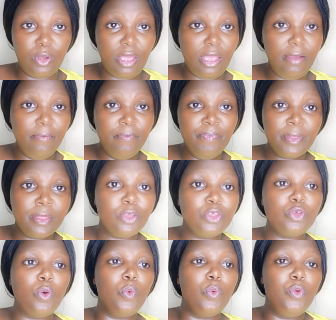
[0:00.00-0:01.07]
Okay,
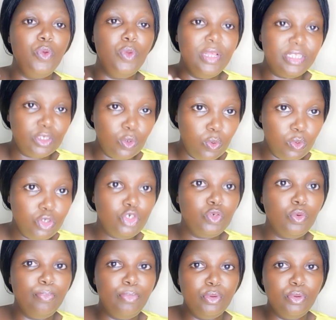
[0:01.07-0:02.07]
so it's good to